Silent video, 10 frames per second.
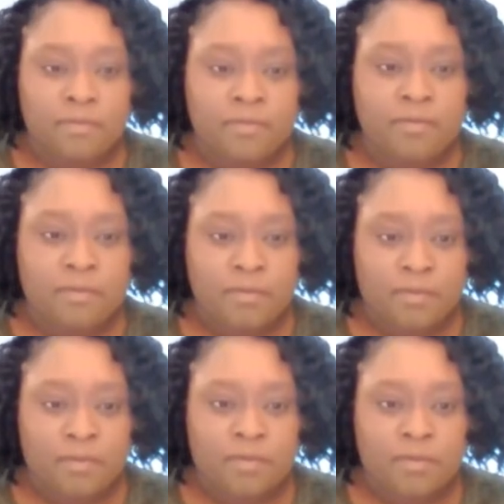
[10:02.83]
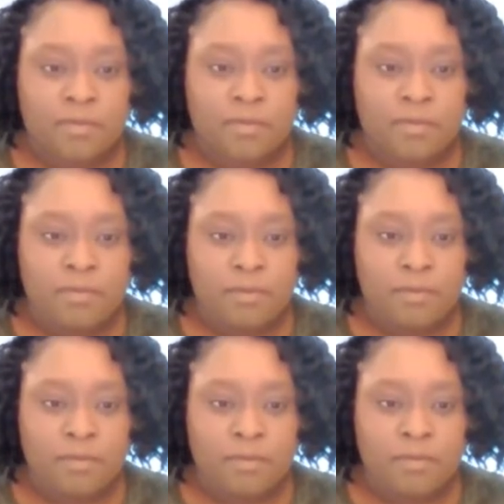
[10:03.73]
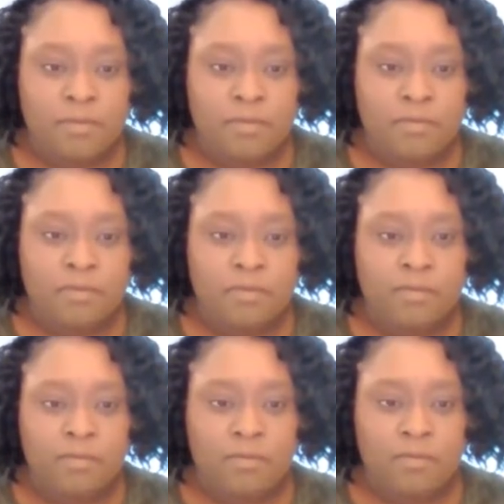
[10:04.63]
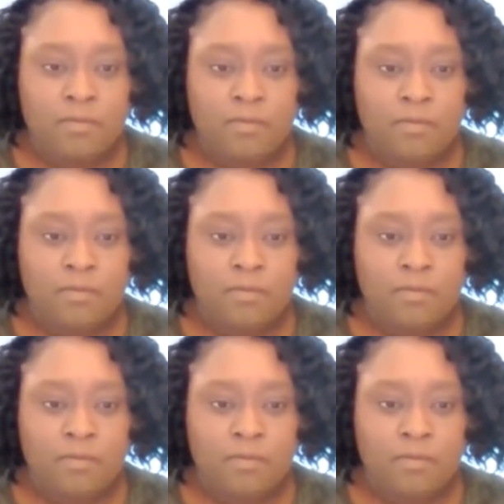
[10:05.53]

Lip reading: This person isn't speaking.